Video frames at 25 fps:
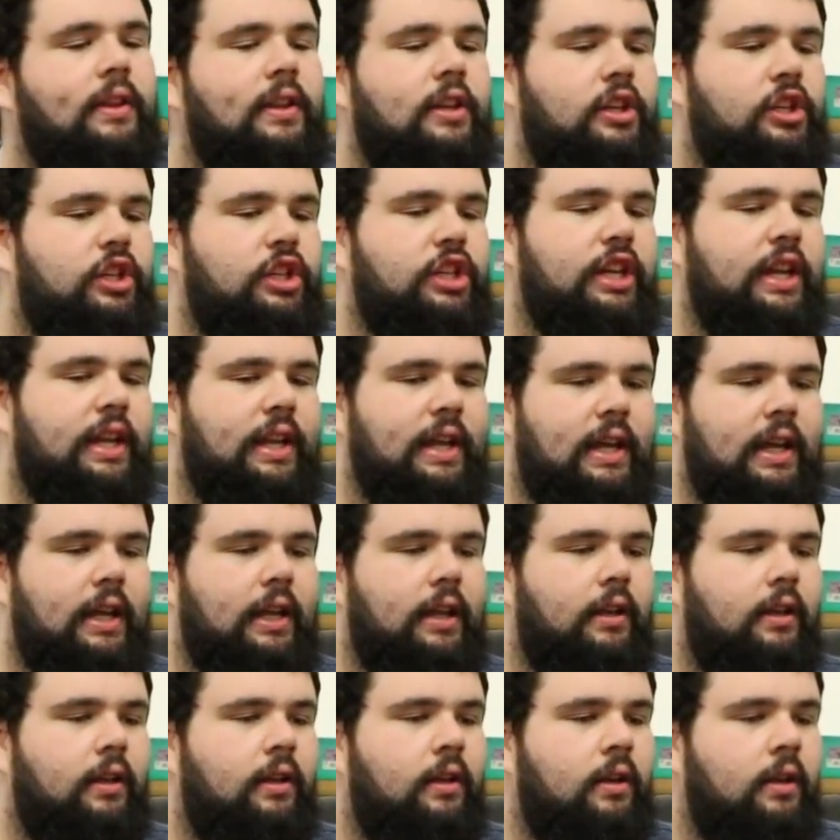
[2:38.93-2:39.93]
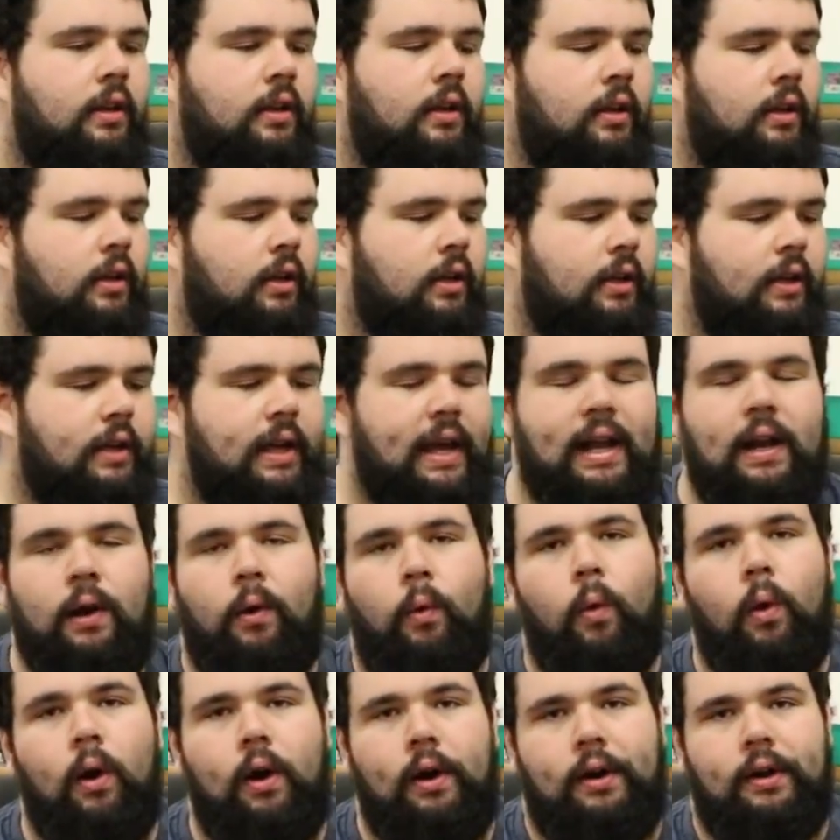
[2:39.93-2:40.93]
this shit in and it
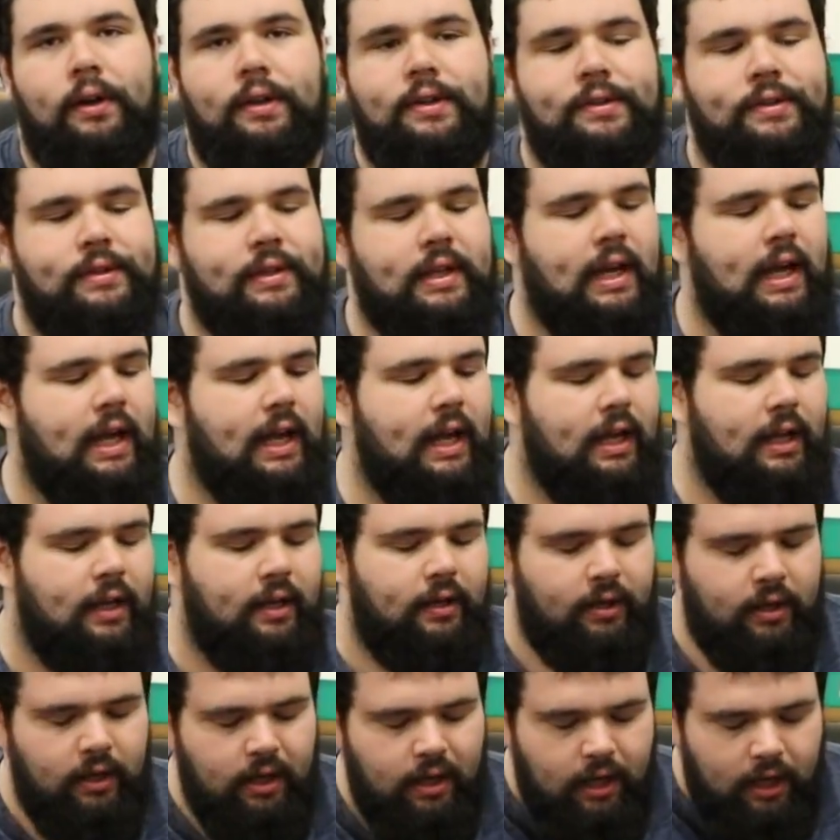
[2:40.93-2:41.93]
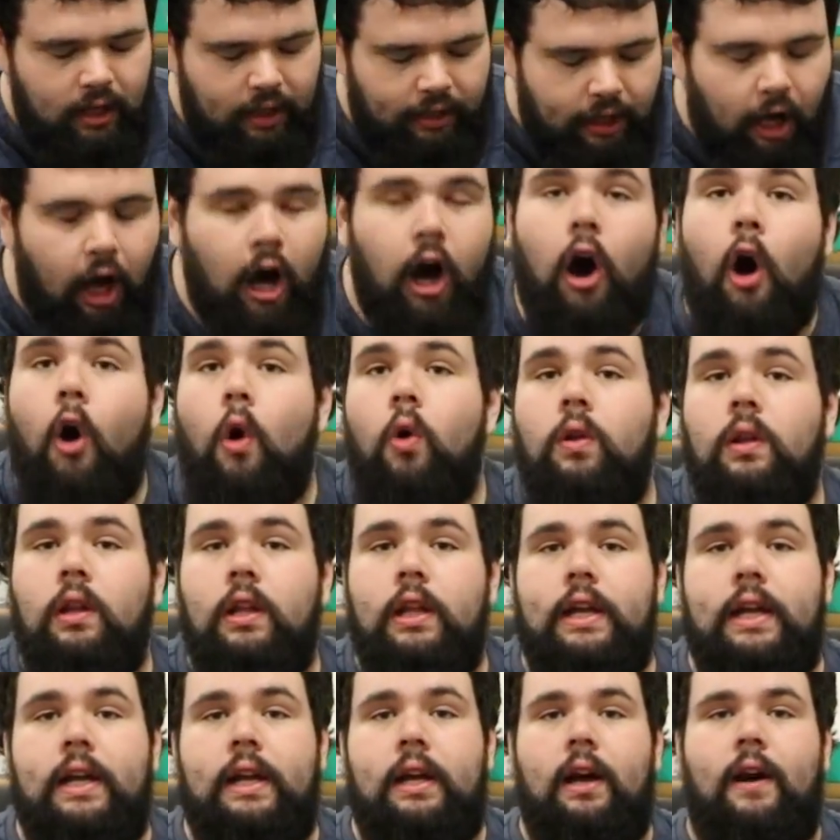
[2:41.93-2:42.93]
works. And not
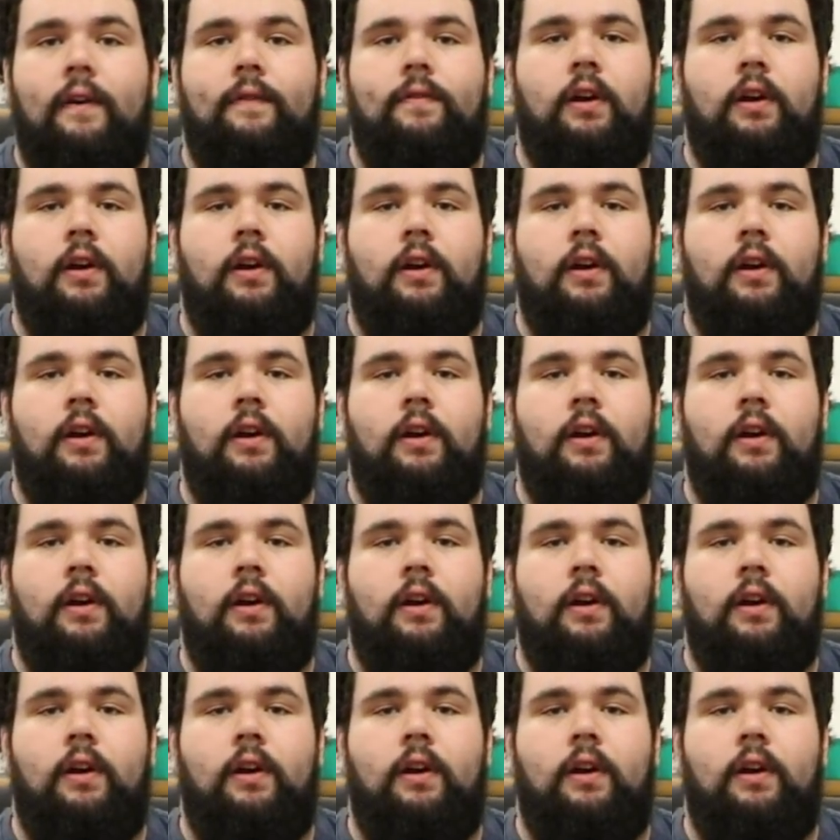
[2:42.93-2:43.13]
only